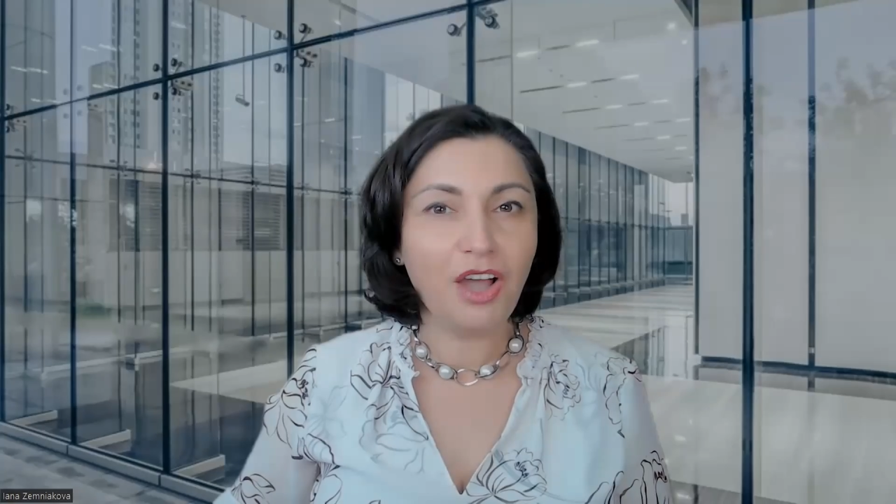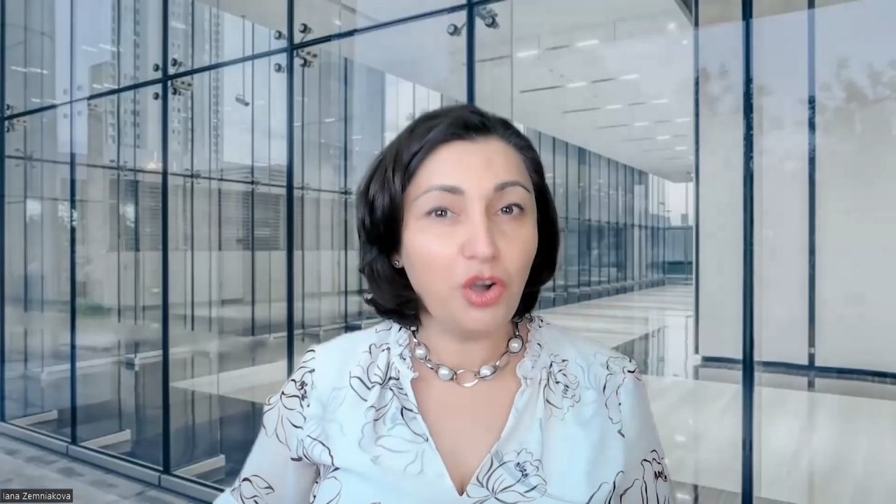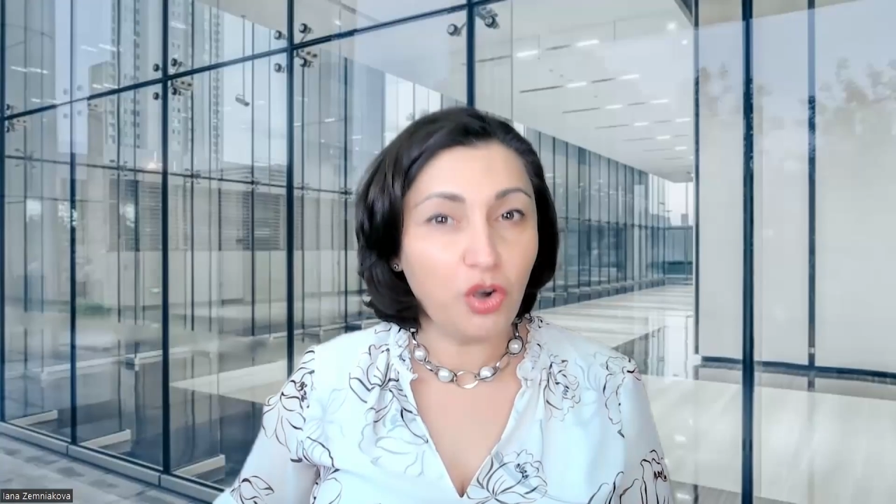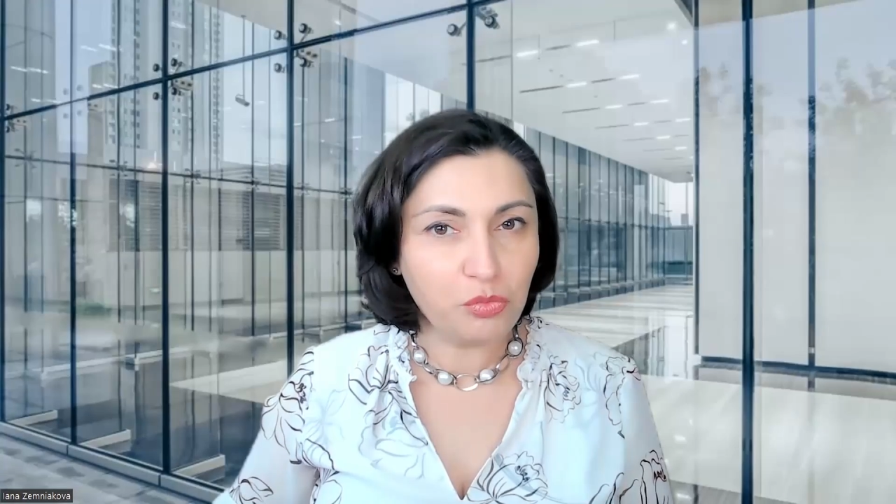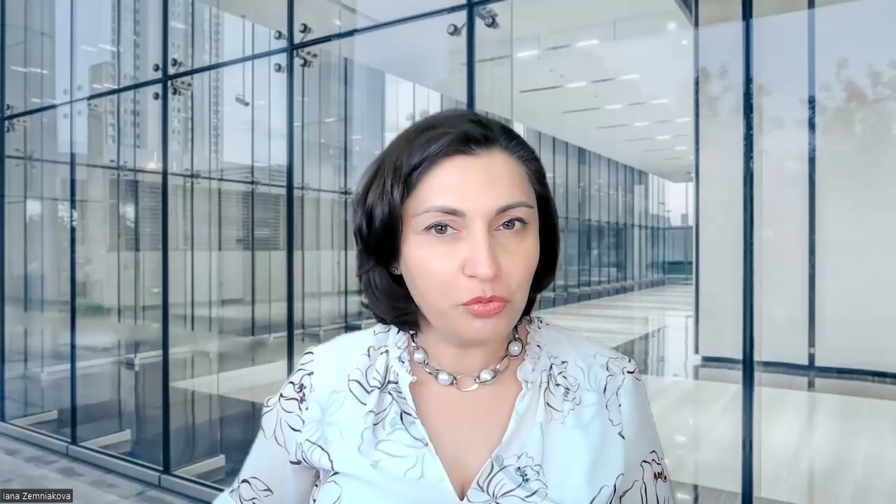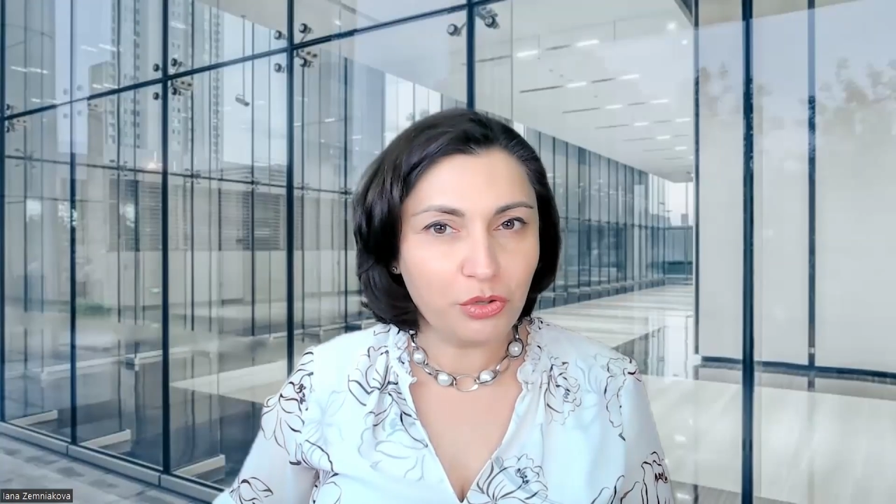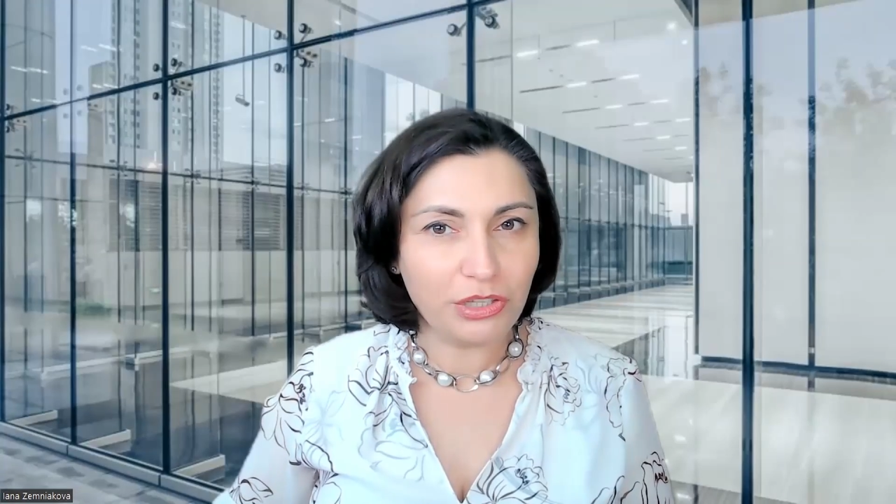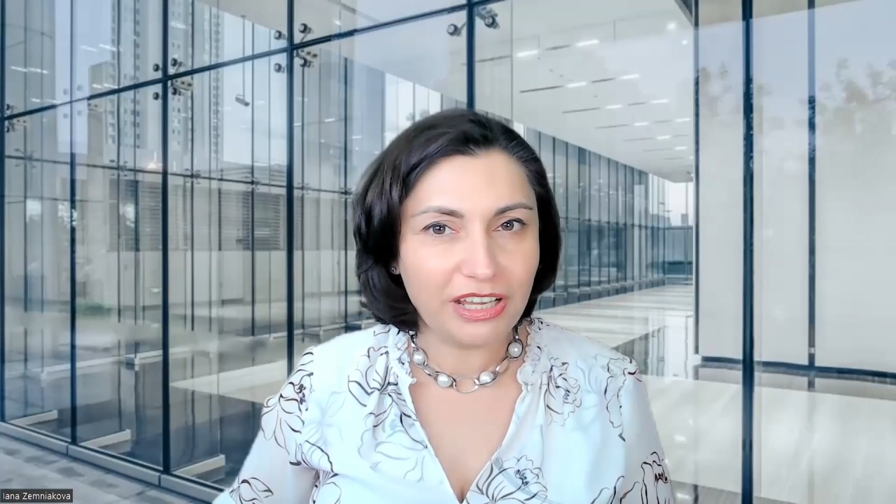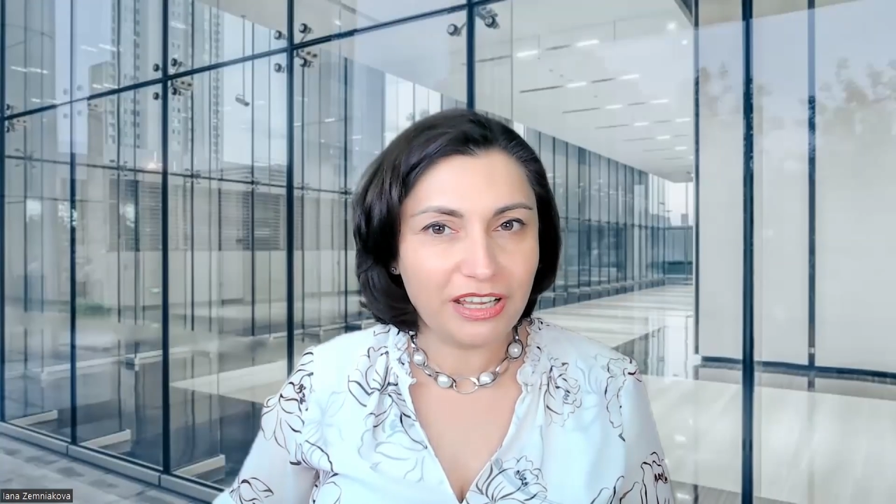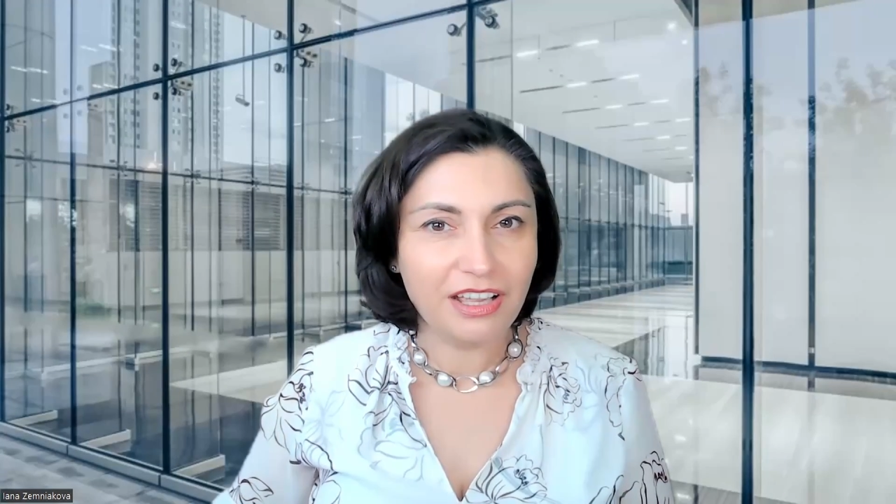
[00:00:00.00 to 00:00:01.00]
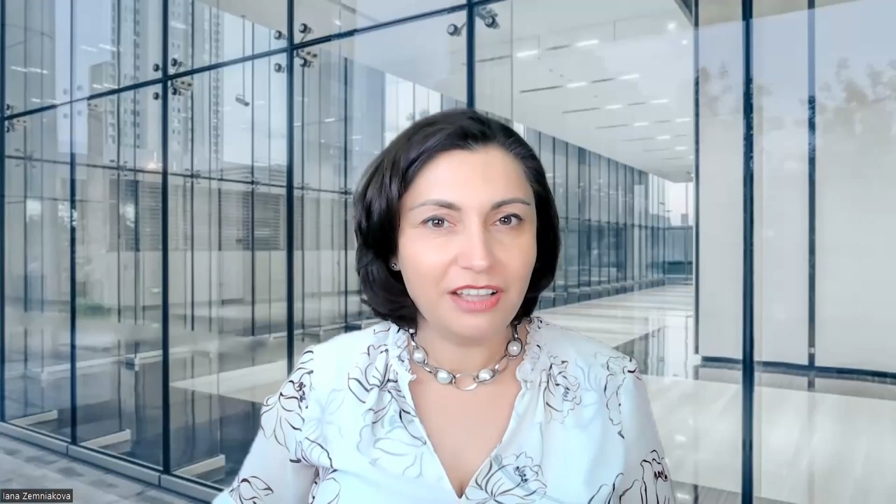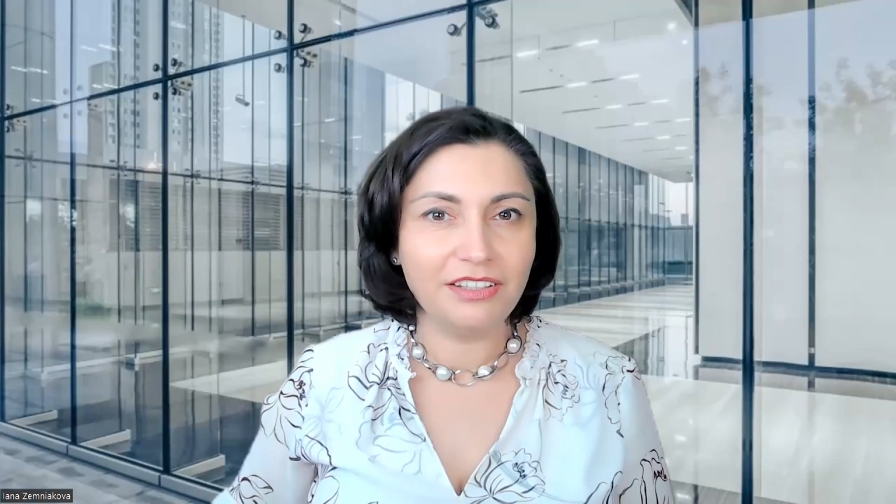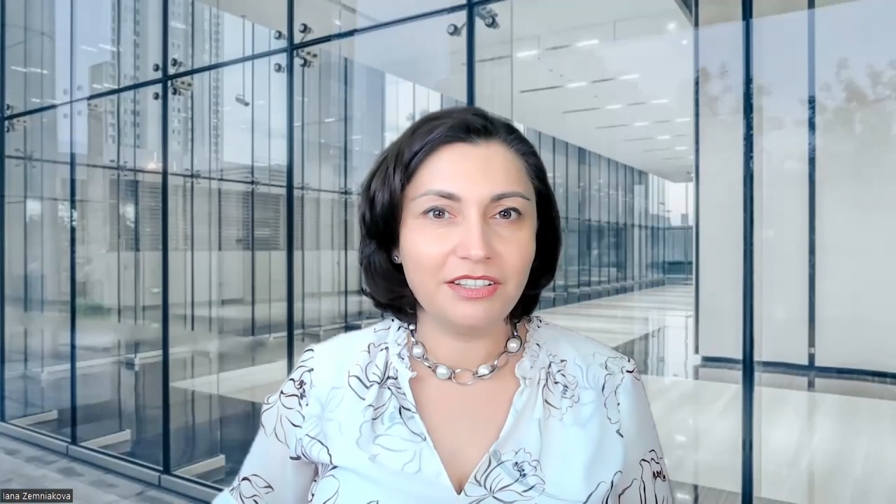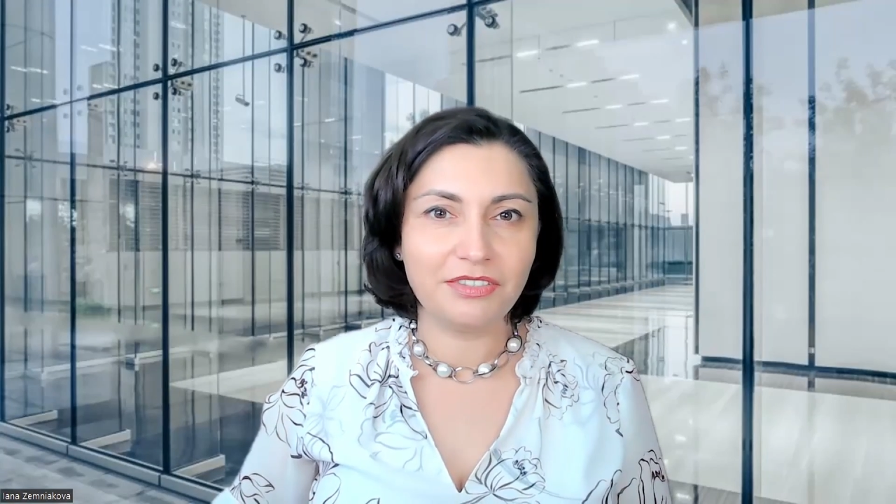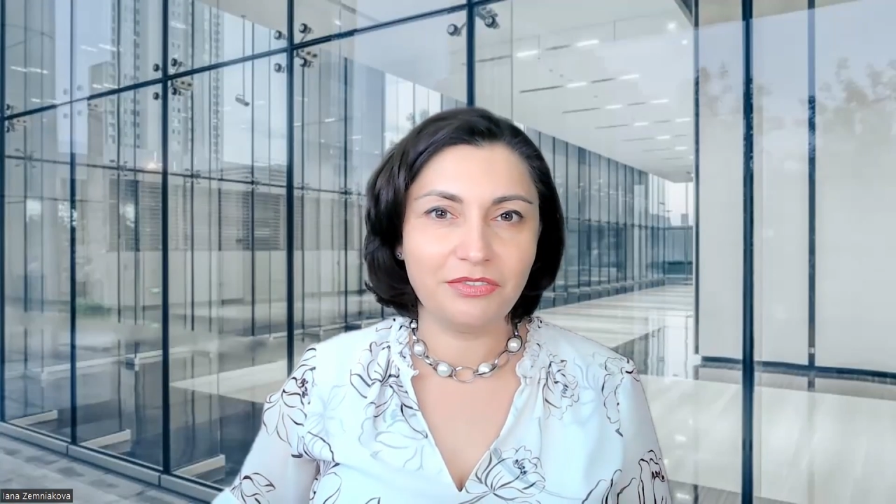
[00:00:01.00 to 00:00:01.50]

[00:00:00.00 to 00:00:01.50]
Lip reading: Hopefully, this